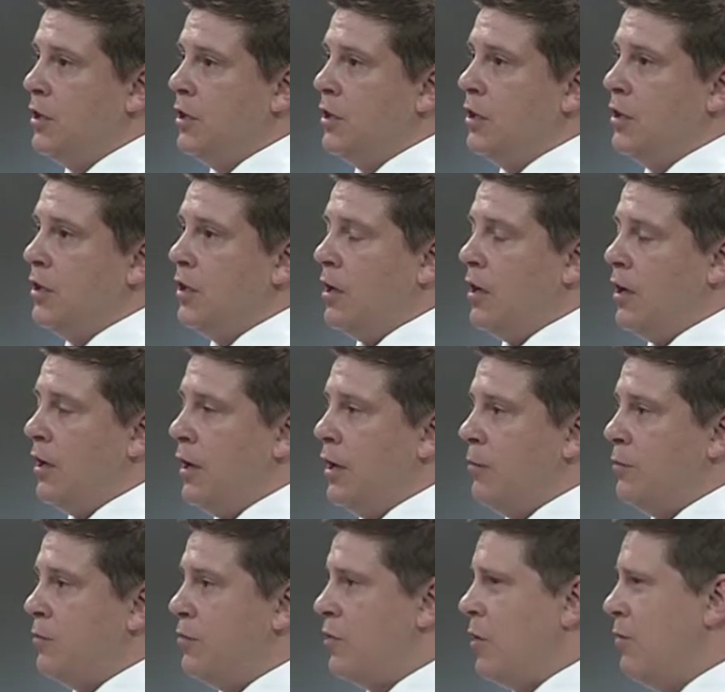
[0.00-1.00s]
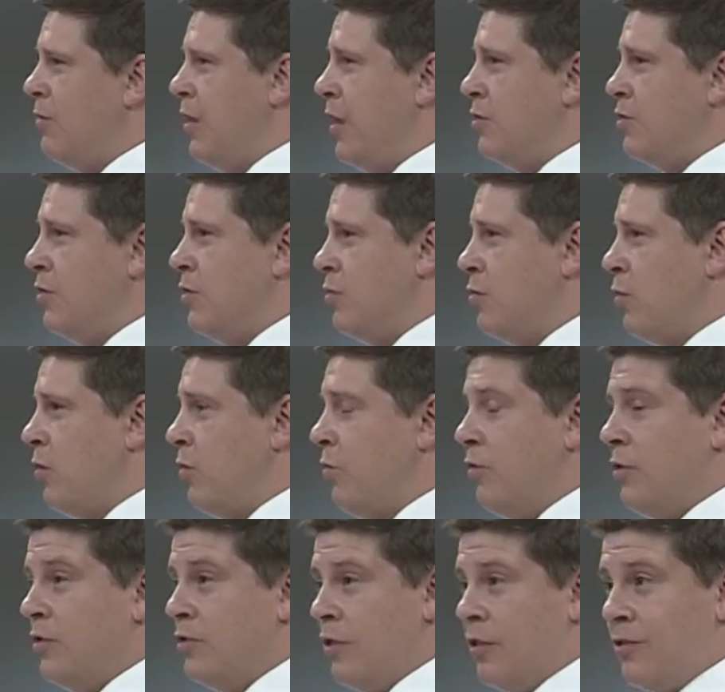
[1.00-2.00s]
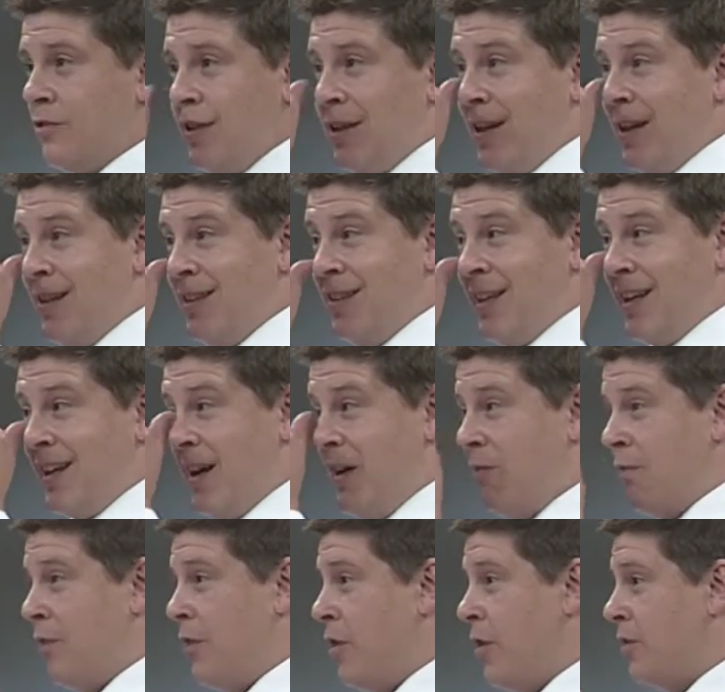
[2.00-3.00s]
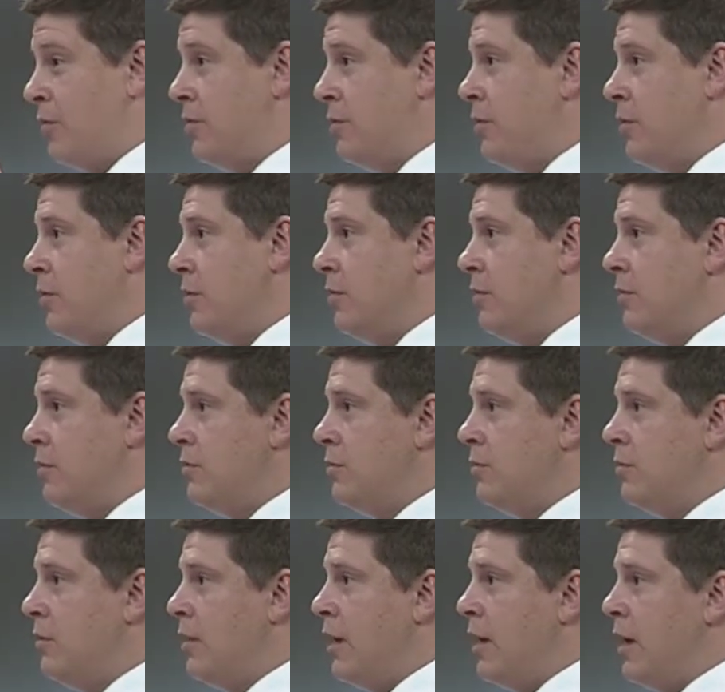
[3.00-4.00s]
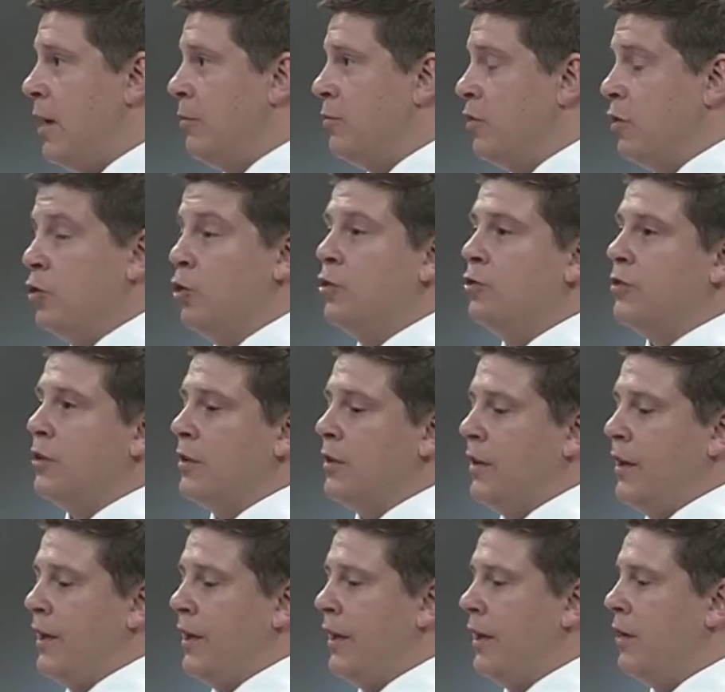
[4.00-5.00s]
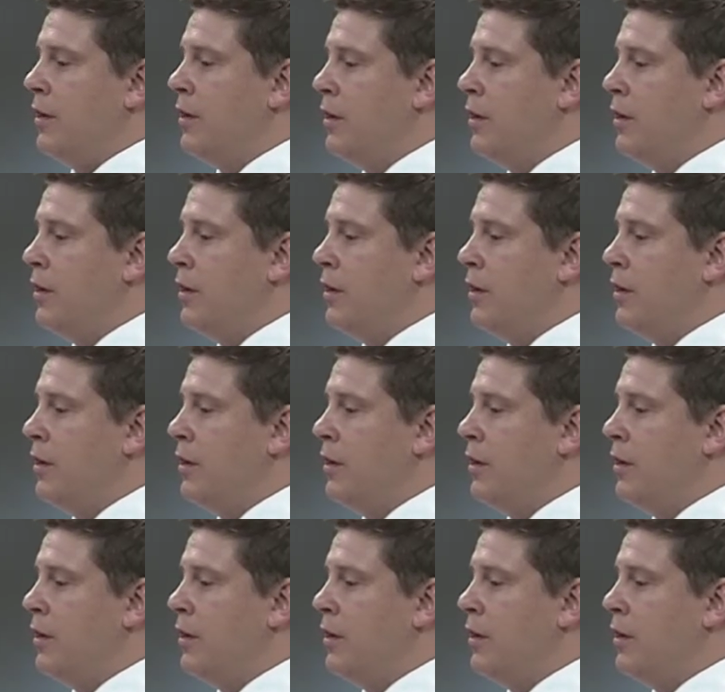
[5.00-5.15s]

Mm-hmm. Um, some veterans were resistant, I think, at first, um, to losing their